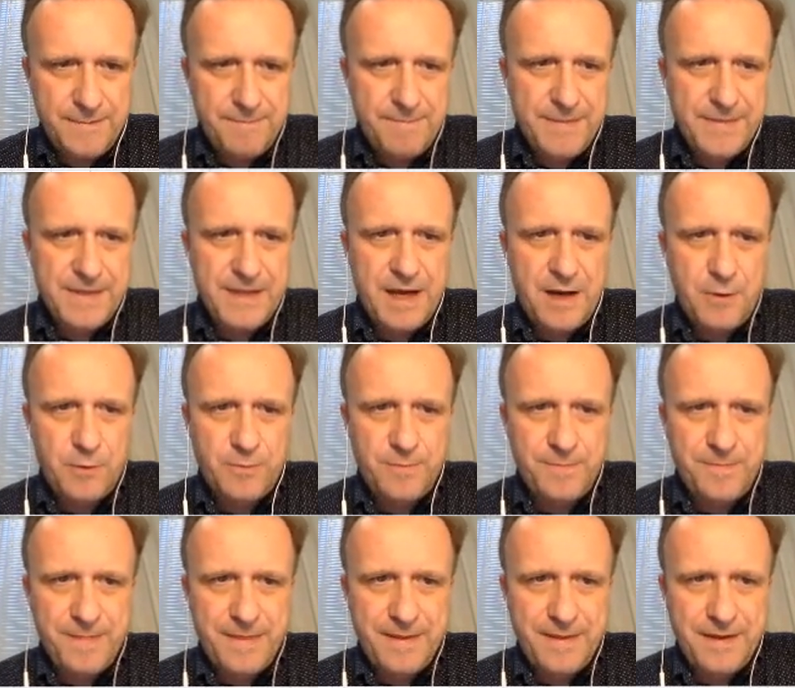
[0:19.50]
Now,
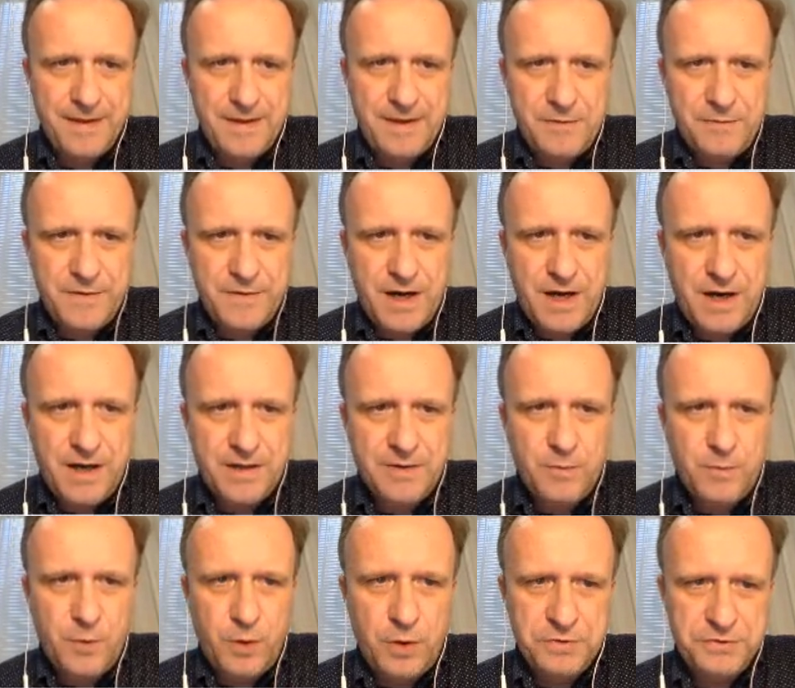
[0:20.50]
if I
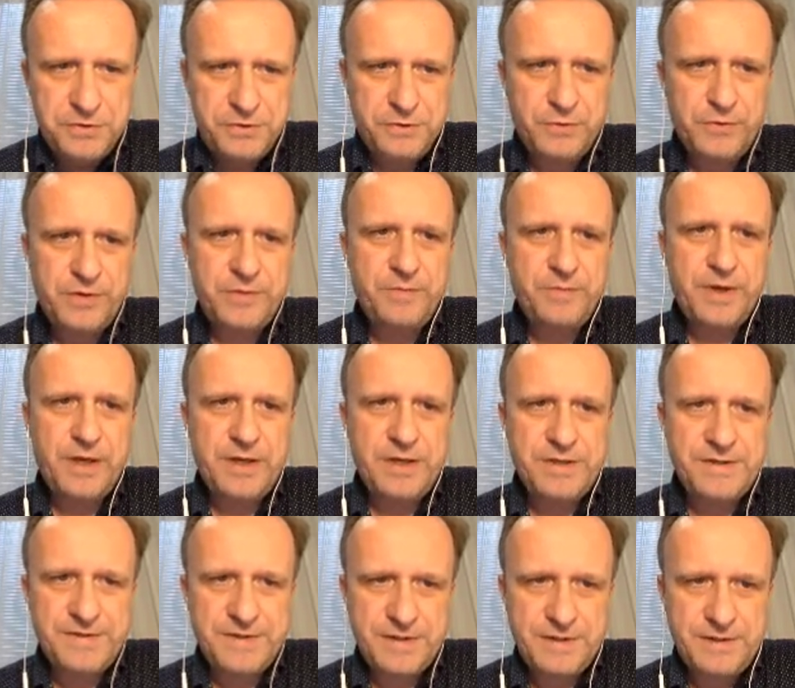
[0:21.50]
want to
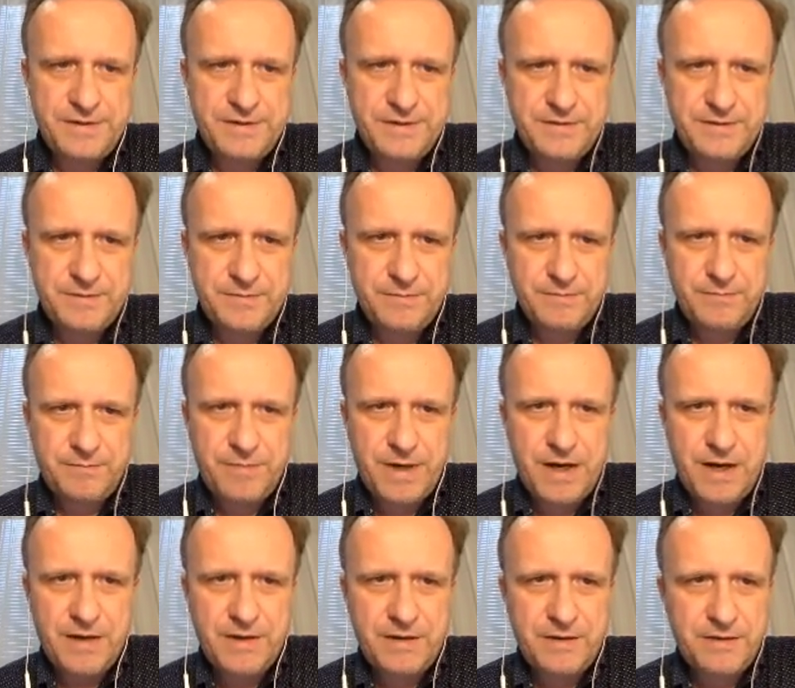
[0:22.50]
replace it
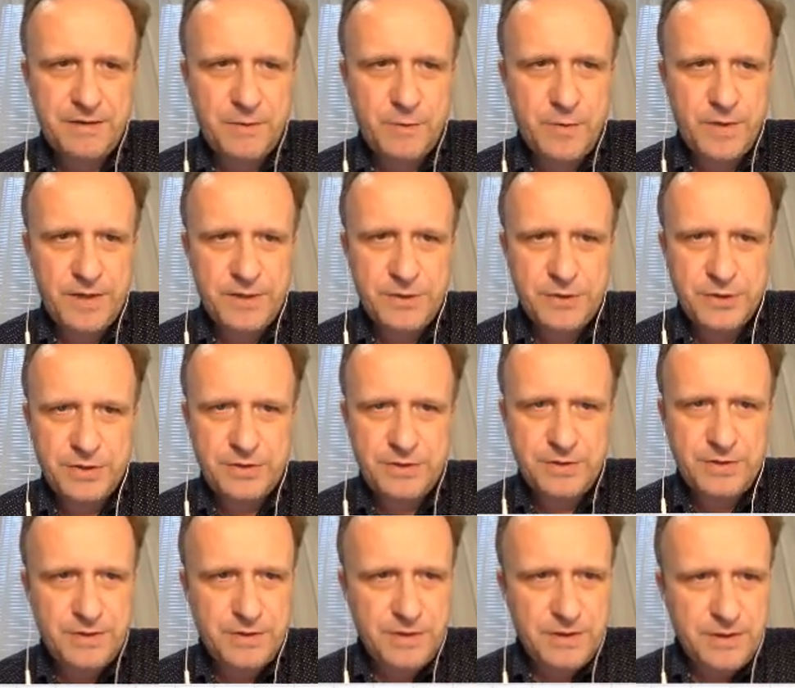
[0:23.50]
by an
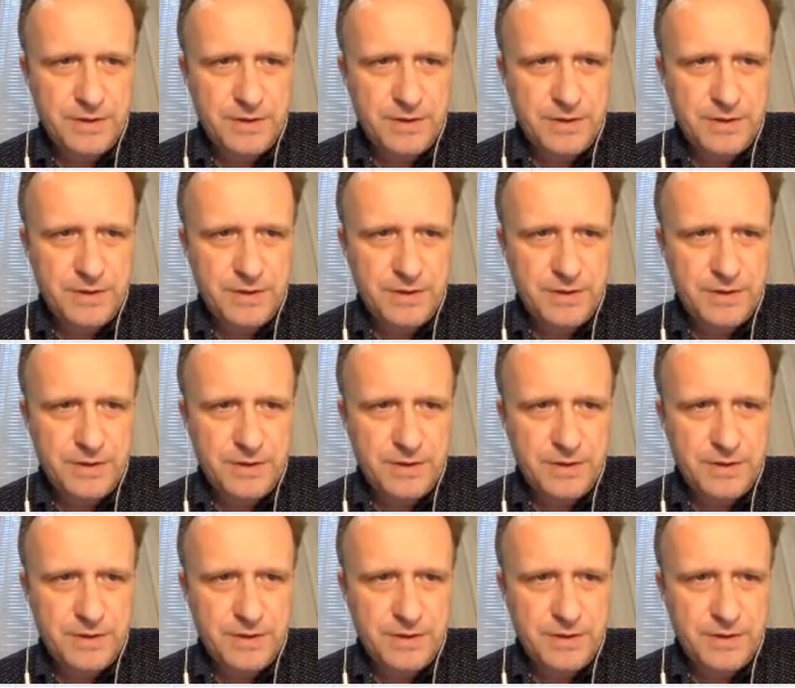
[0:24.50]
equation